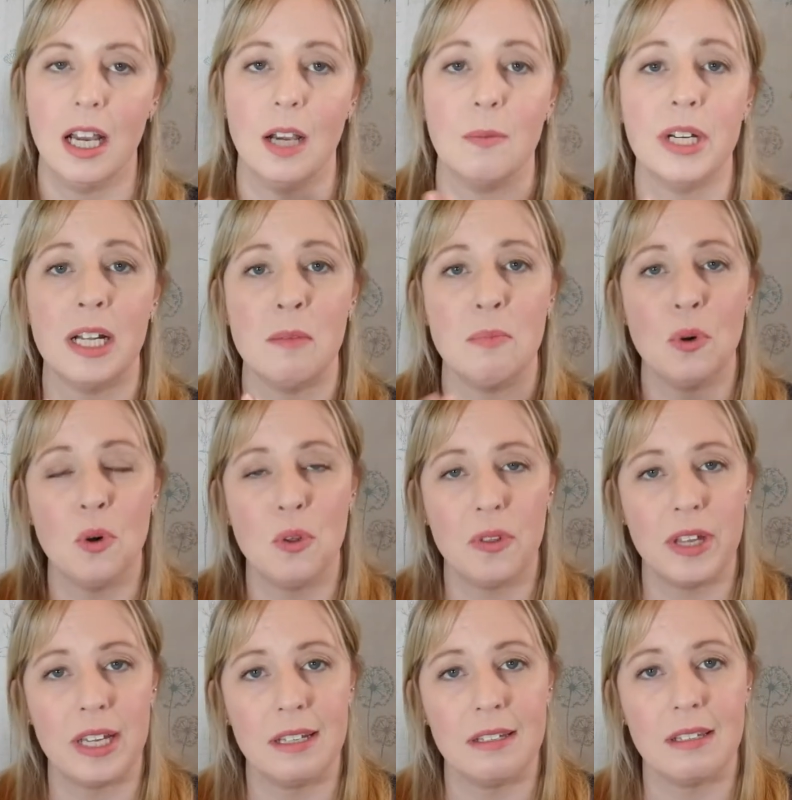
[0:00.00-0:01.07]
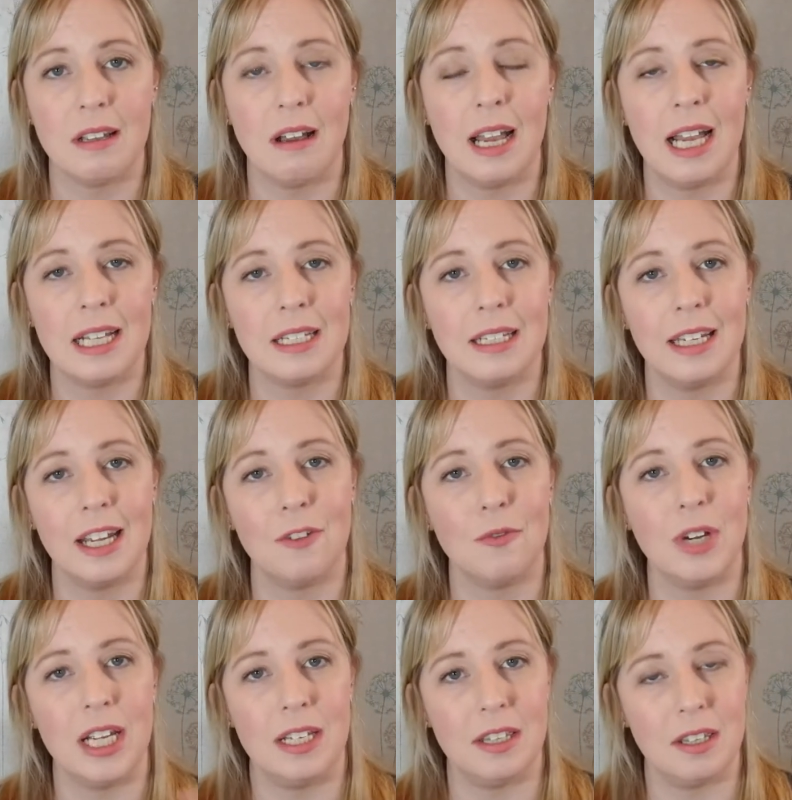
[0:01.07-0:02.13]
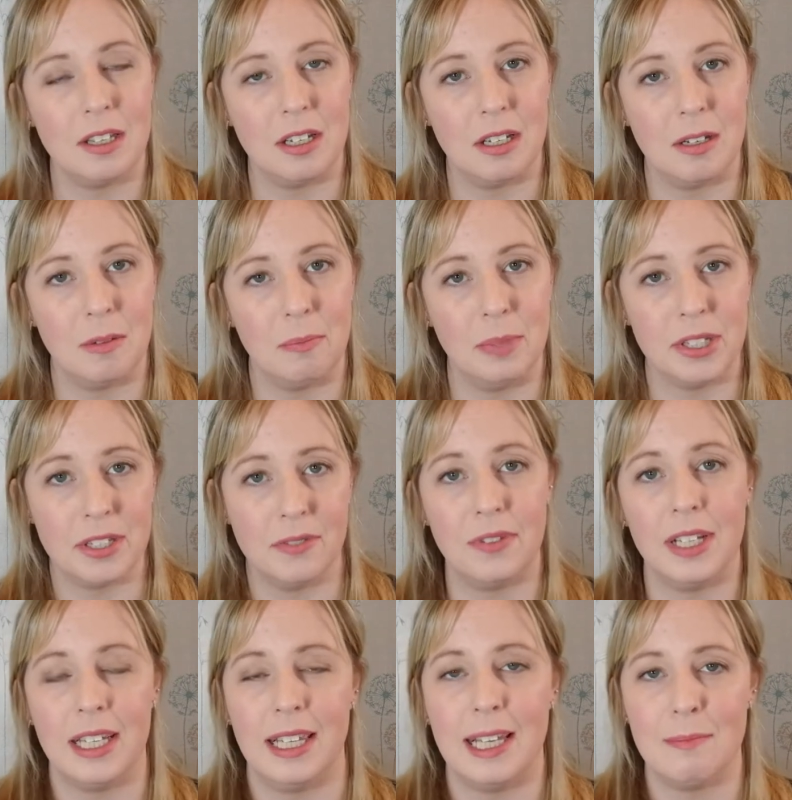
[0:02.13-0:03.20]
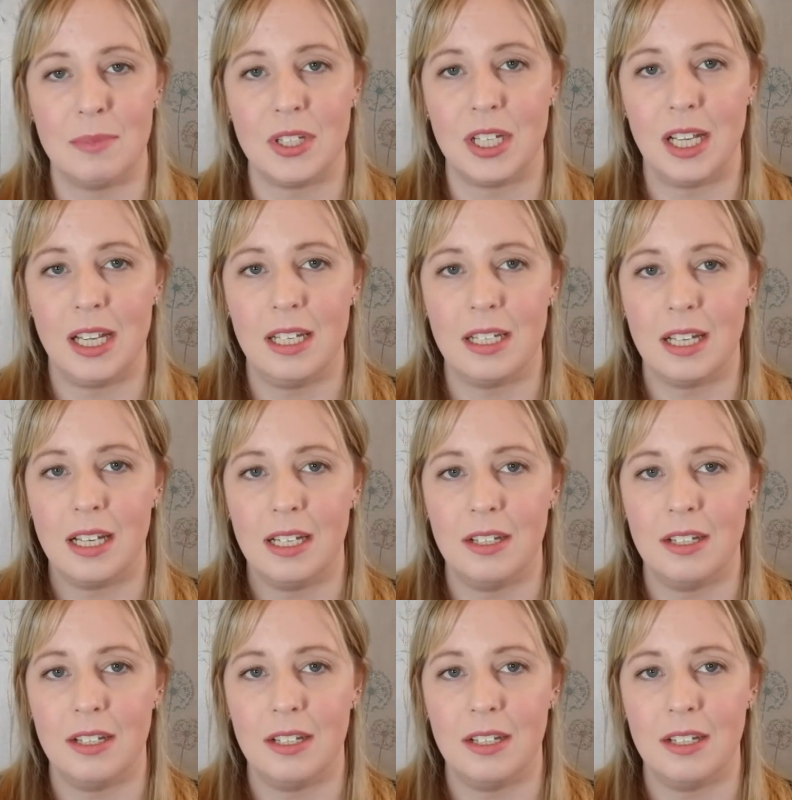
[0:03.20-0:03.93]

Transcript: And when I bought this, I hadn't yet read The Butterfly Lampshade,